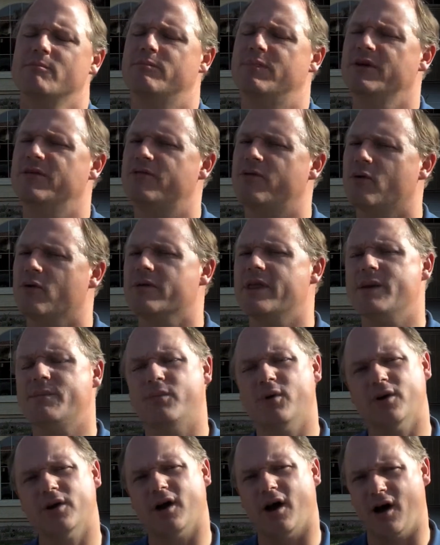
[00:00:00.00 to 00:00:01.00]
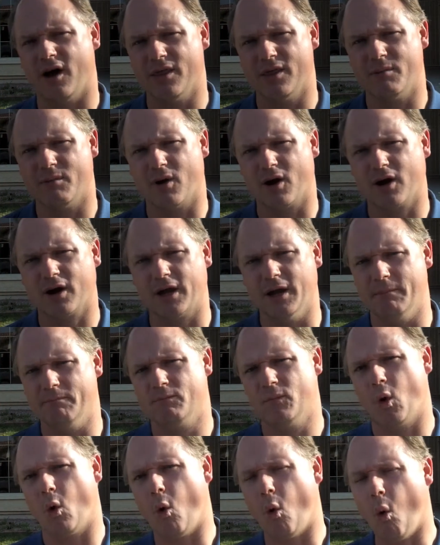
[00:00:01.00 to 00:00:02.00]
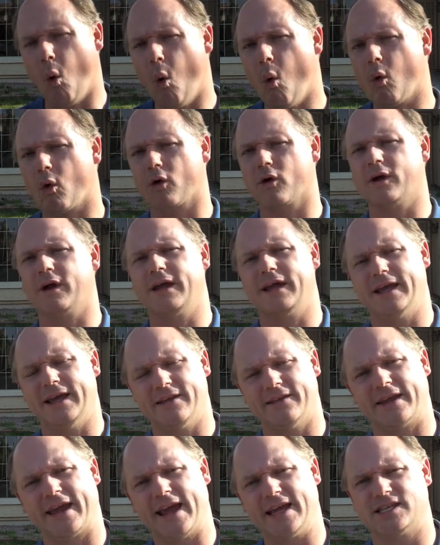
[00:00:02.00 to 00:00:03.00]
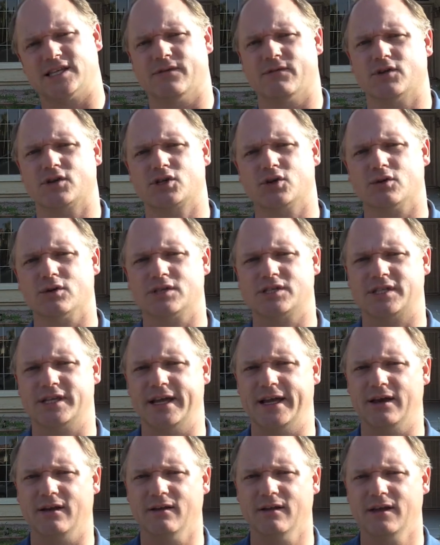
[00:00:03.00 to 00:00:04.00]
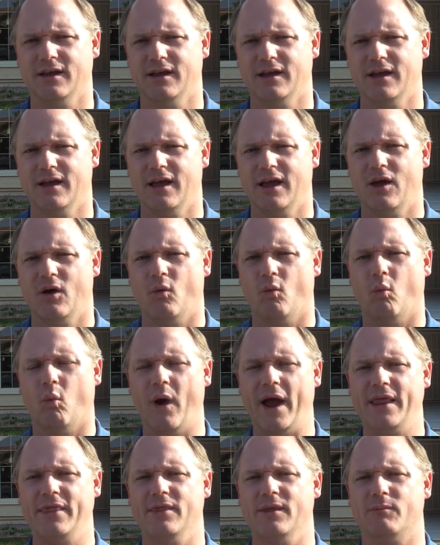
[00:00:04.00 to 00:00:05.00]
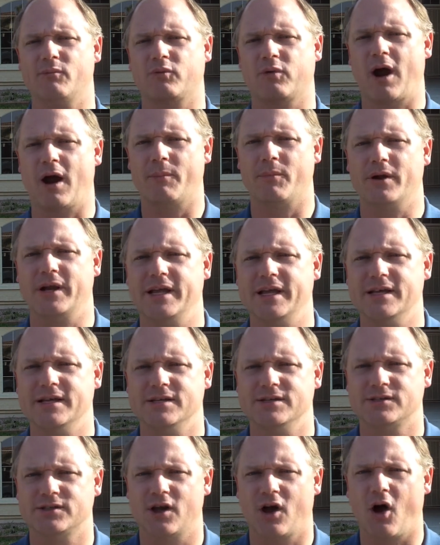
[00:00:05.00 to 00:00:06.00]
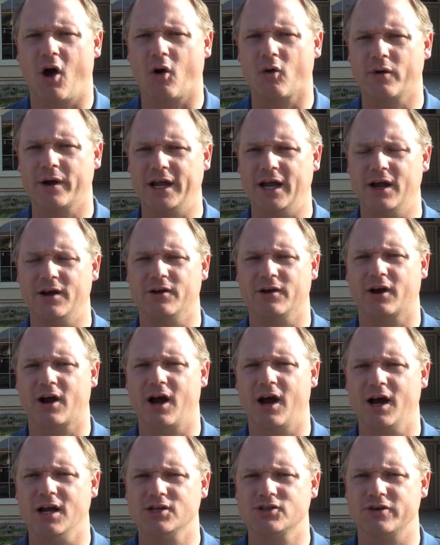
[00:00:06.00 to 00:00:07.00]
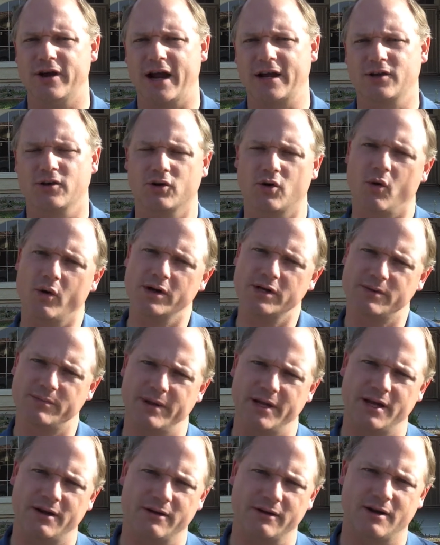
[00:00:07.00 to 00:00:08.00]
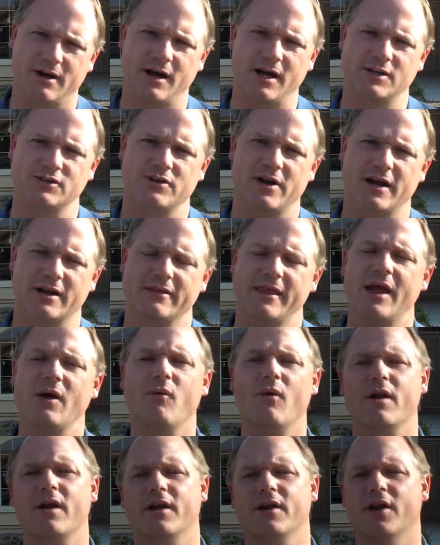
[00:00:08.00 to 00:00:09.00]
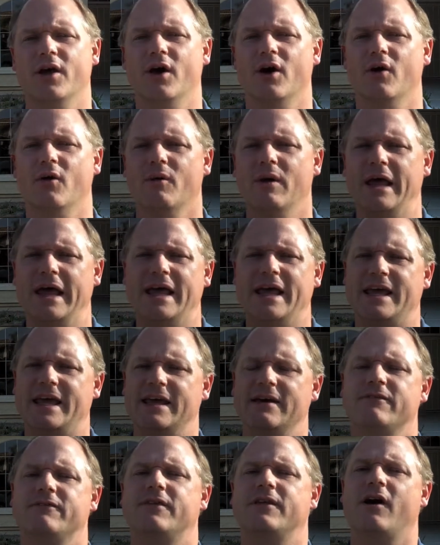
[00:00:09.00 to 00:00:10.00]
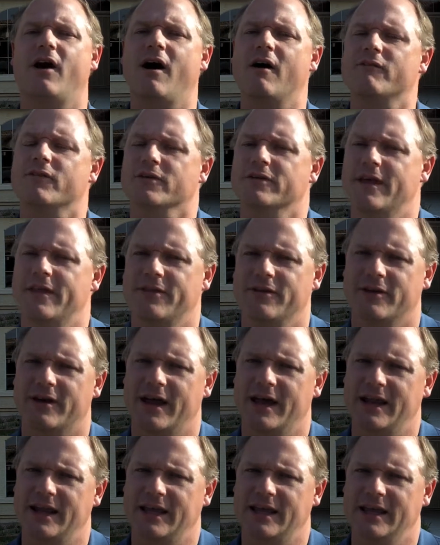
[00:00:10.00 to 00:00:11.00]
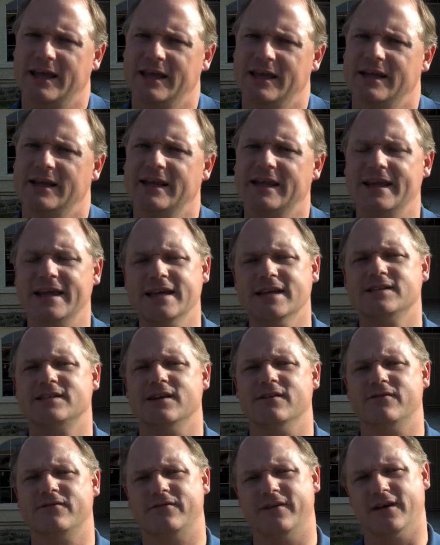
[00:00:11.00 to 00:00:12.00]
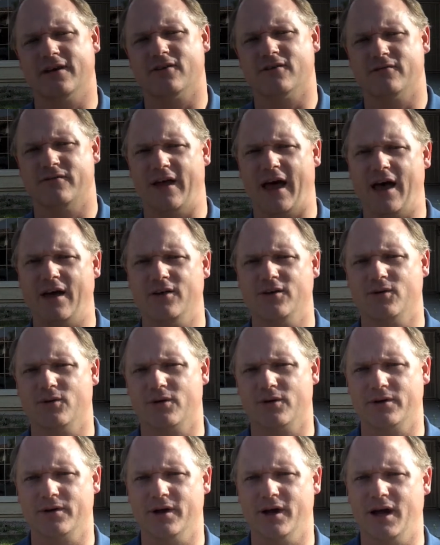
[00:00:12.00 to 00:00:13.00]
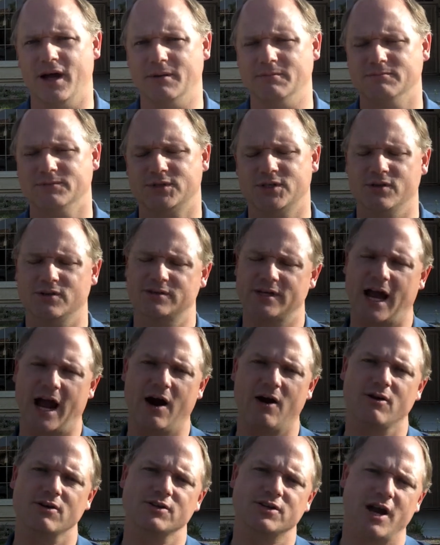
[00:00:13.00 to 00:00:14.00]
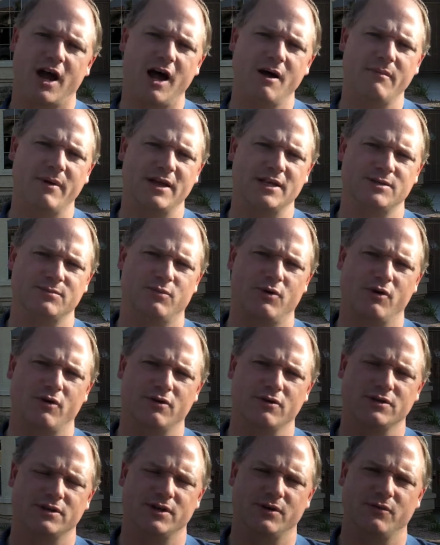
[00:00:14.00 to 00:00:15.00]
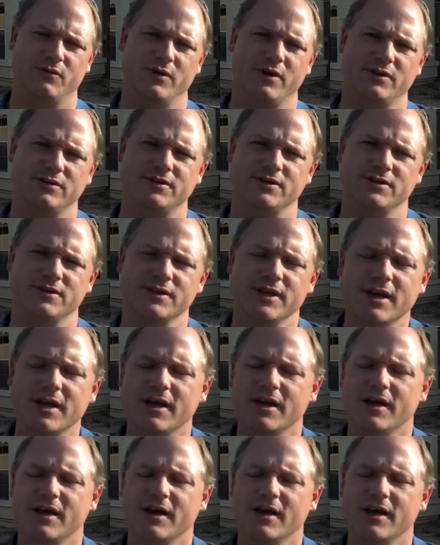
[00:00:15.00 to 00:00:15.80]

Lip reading: before they put it on the market, or in the case of a short sale, when the property is already under contract or going to be under contract, they want to know if the offer that they're getting in is a fair value or not. So it's our job as brokers and realtors